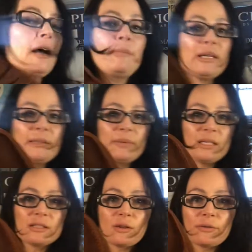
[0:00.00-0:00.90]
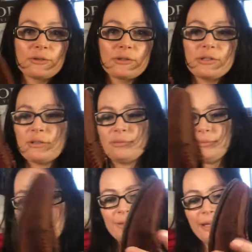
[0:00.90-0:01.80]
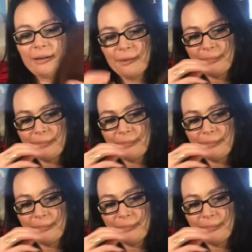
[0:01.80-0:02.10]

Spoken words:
picked up these loafers. They're like,